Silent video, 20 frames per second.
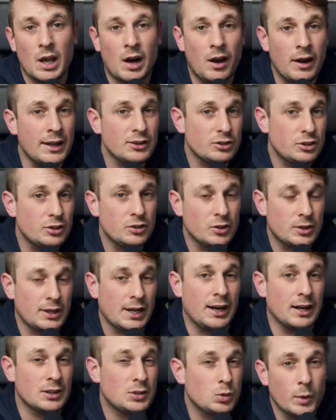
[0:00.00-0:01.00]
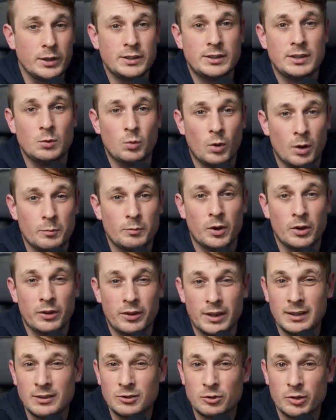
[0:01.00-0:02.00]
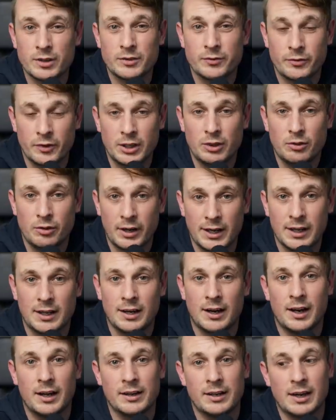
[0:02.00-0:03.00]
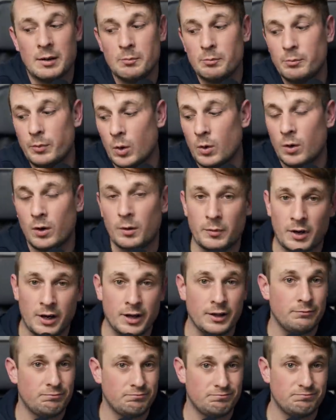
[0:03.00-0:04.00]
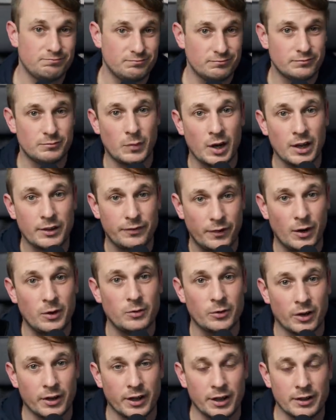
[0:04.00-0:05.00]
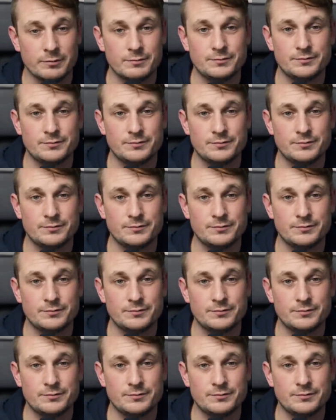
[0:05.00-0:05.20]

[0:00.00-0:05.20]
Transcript: I actually took out a 21 month interest free credit card and bought my, my phone on it.